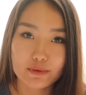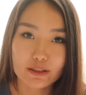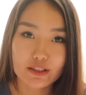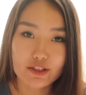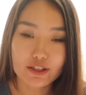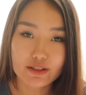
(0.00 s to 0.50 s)

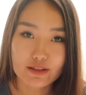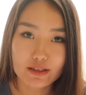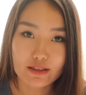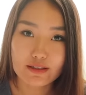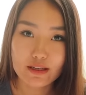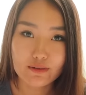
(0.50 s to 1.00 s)
were just
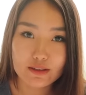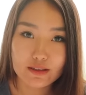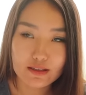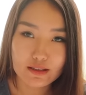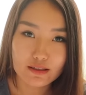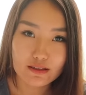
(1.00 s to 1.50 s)

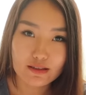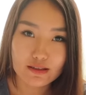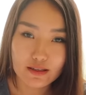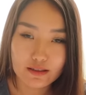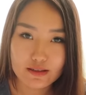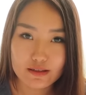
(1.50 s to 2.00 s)

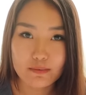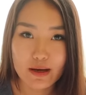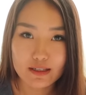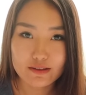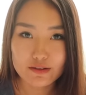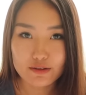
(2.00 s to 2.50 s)
76
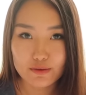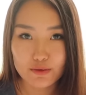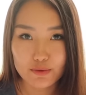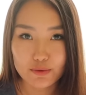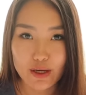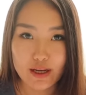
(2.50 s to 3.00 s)
men
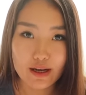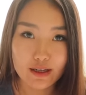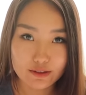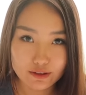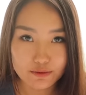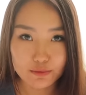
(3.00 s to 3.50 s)
to
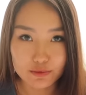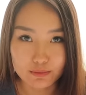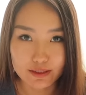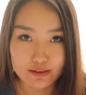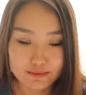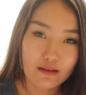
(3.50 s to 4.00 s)
100
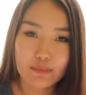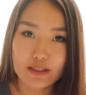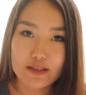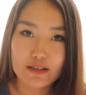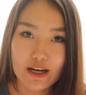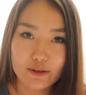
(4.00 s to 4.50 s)
women.
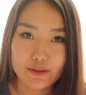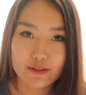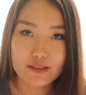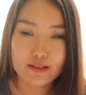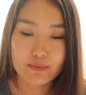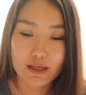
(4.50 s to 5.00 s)
But now
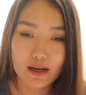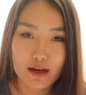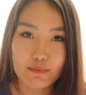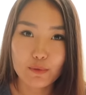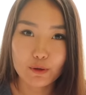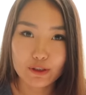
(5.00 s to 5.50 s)
it's
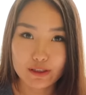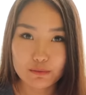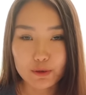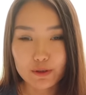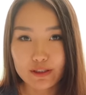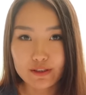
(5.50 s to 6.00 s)
become more and
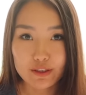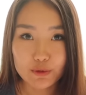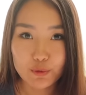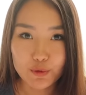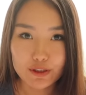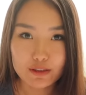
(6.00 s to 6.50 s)
more
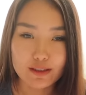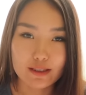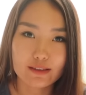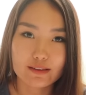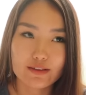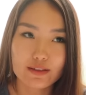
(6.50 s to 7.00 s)
equal,
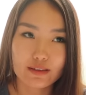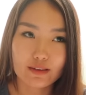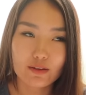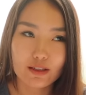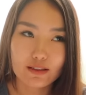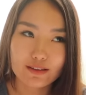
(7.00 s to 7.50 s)
and I
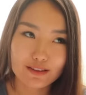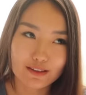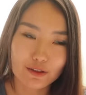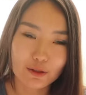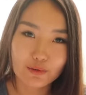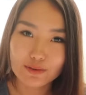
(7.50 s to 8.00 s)
think
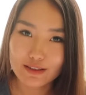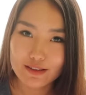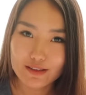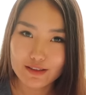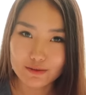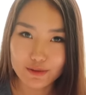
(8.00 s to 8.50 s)

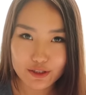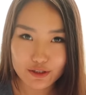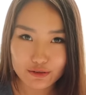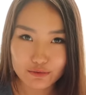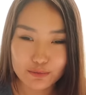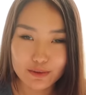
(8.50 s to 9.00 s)
nowadays the
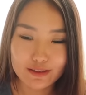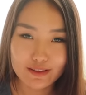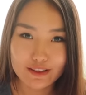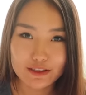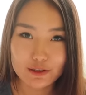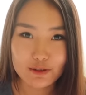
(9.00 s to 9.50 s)
Russian women,
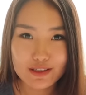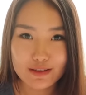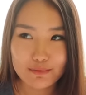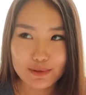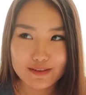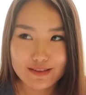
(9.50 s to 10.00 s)
they are not
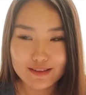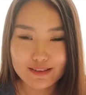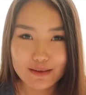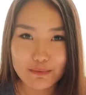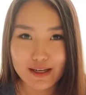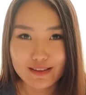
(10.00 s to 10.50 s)
competing
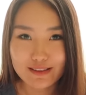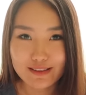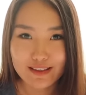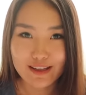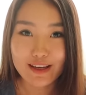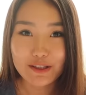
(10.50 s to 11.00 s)
the men
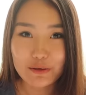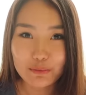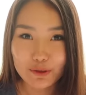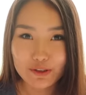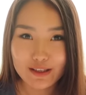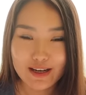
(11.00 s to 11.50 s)

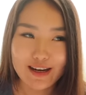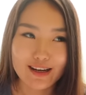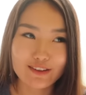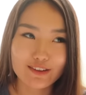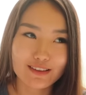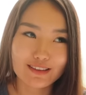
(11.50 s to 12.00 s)
anymore. I
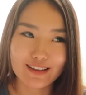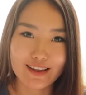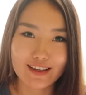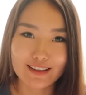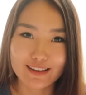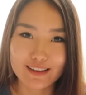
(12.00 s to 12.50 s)
think
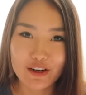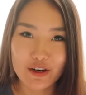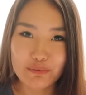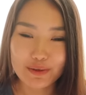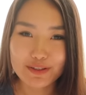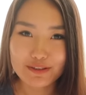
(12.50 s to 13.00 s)
they are
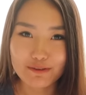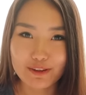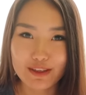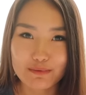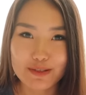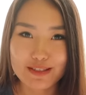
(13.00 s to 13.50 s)
competing with
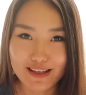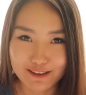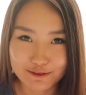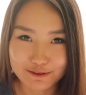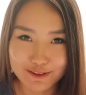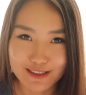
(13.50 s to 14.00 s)

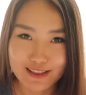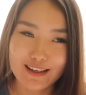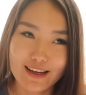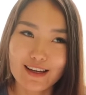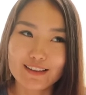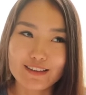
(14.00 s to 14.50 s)
themselves,
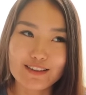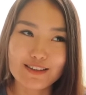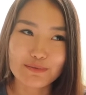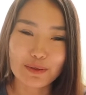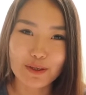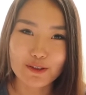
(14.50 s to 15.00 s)
and
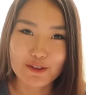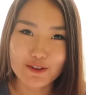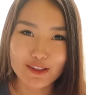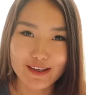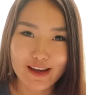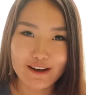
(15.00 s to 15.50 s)
because
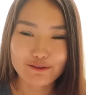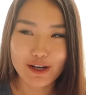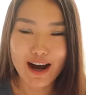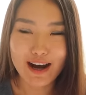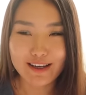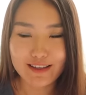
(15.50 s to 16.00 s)
they have a
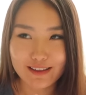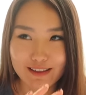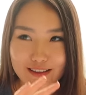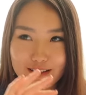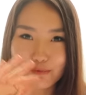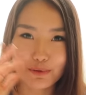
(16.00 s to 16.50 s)

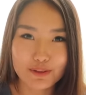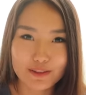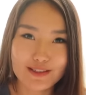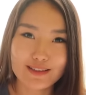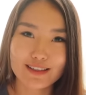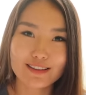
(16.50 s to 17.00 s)
high beauty
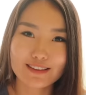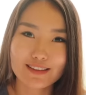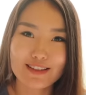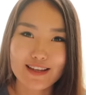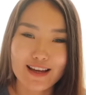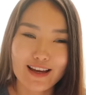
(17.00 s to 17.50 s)

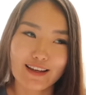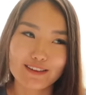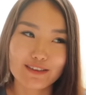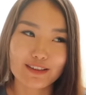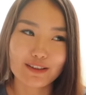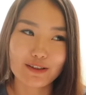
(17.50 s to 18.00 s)
standards,
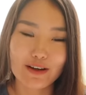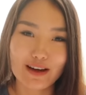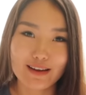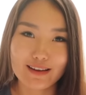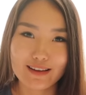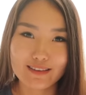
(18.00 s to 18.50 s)

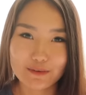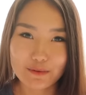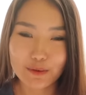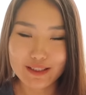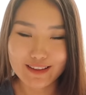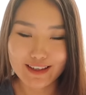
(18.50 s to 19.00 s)
and
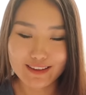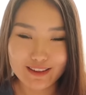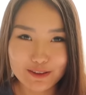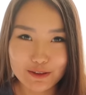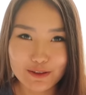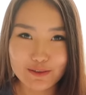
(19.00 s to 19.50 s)
when
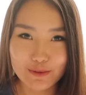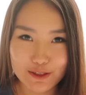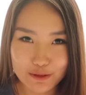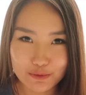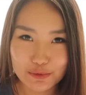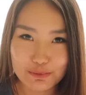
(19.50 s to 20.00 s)
another
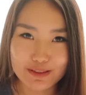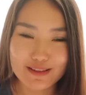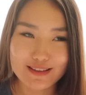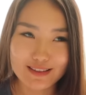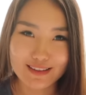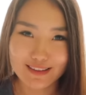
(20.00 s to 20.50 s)
Russian woman
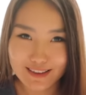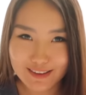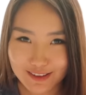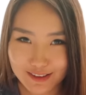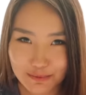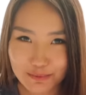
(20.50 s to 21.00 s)
see
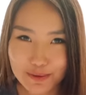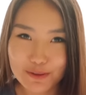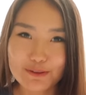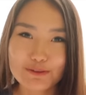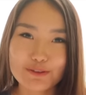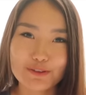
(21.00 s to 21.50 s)
another
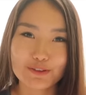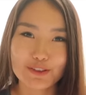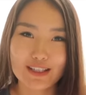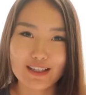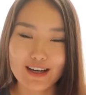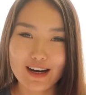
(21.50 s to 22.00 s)
beautiful
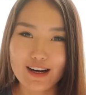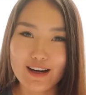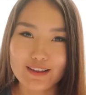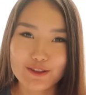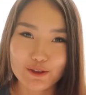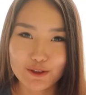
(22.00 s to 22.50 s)

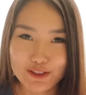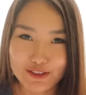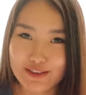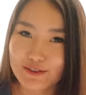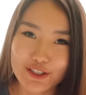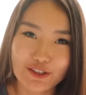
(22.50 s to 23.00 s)

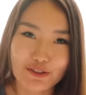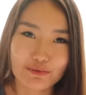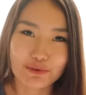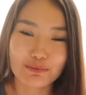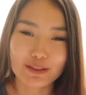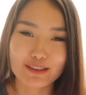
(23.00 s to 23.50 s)
gorgeous Russian
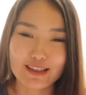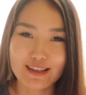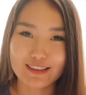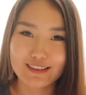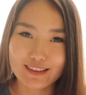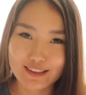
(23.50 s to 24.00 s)
woman,
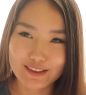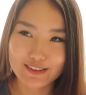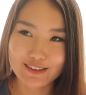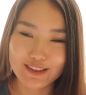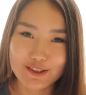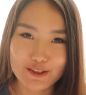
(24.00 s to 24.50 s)

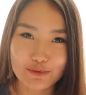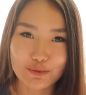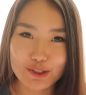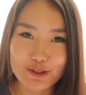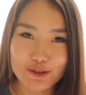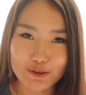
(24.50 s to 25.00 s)
they just
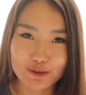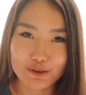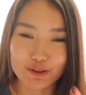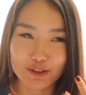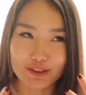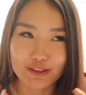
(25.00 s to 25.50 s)
want
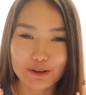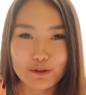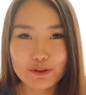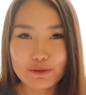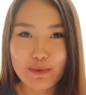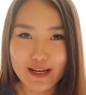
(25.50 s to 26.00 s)
to
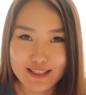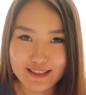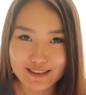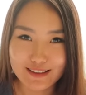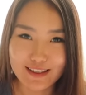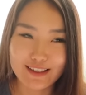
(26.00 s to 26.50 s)
look
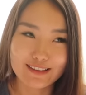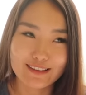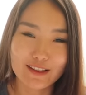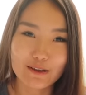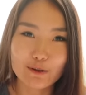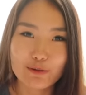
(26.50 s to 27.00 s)
better, and
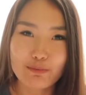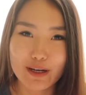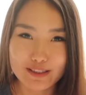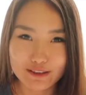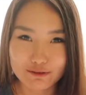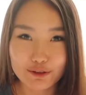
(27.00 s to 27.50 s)
they look
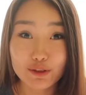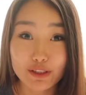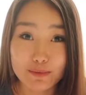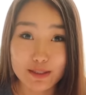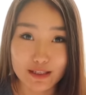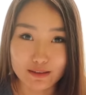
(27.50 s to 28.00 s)
better for
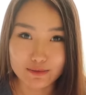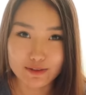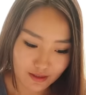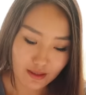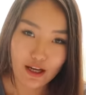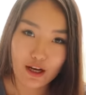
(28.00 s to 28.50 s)
themselves.
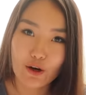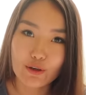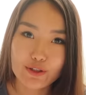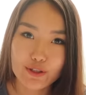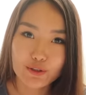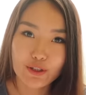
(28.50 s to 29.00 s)

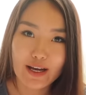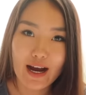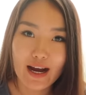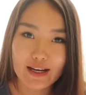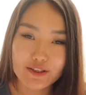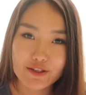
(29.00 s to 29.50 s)
Also, a
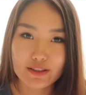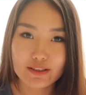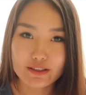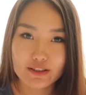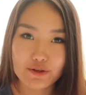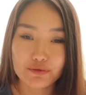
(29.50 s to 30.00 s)
high
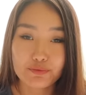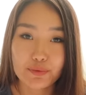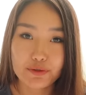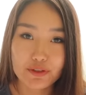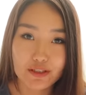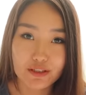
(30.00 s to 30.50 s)
standards of
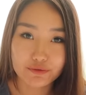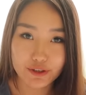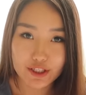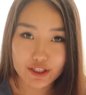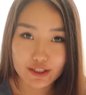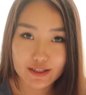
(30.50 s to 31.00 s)
beauty in
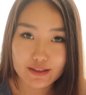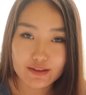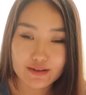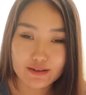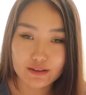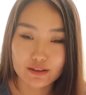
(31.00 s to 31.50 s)
Russia
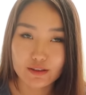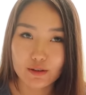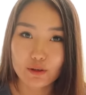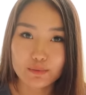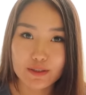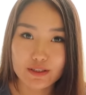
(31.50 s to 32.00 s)
is
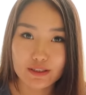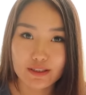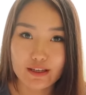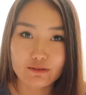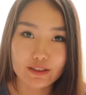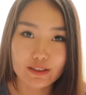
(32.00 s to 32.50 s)
almost in
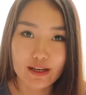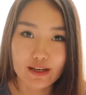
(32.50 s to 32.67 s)
every